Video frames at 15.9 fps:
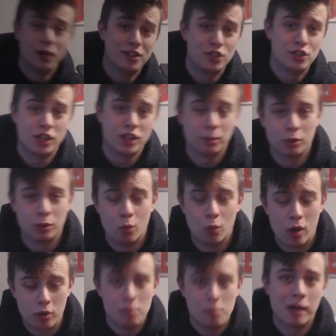and gentlemen,
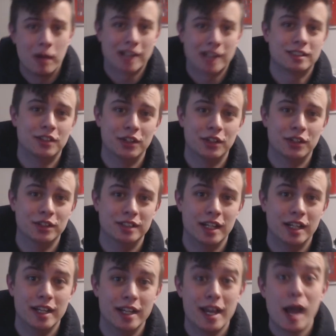welcome back to the Nerd
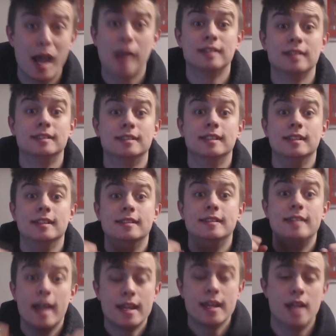Den here, and
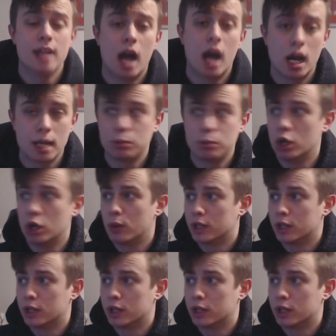today I am going